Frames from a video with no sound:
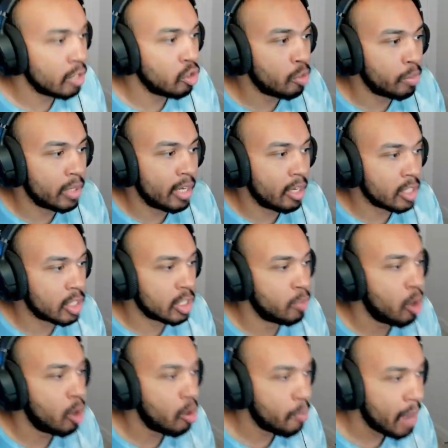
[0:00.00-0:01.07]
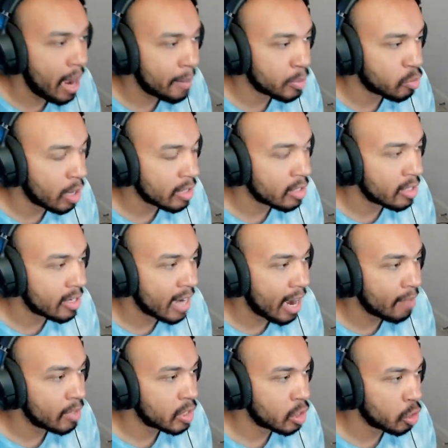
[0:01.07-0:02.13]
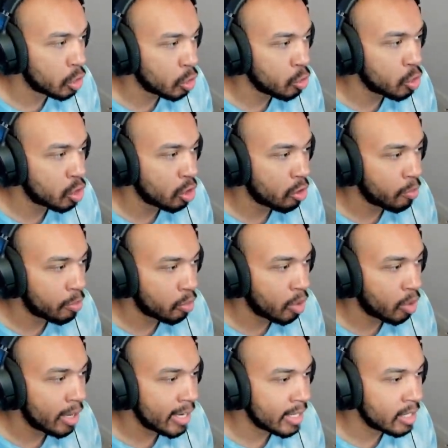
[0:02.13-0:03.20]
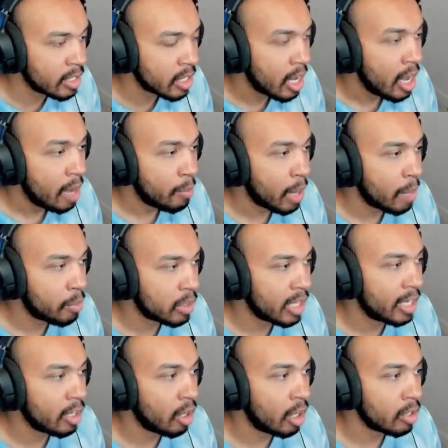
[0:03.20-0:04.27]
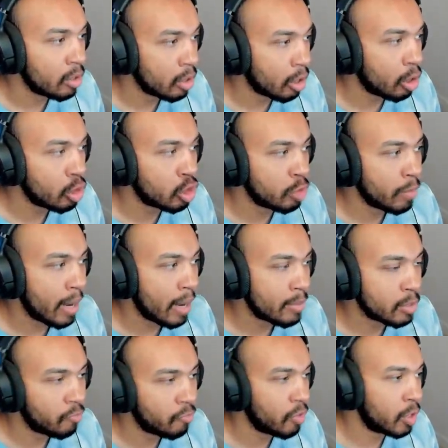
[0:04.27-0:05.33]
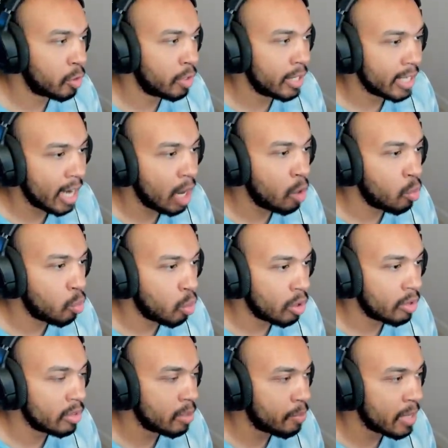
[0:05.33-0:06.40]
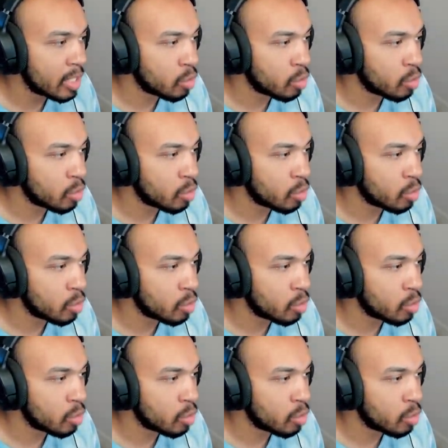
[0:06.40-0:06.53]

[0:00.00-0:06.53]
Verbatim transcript: to play on small maps rather than having to use their brains by playing on larger maps and figuring out where are the best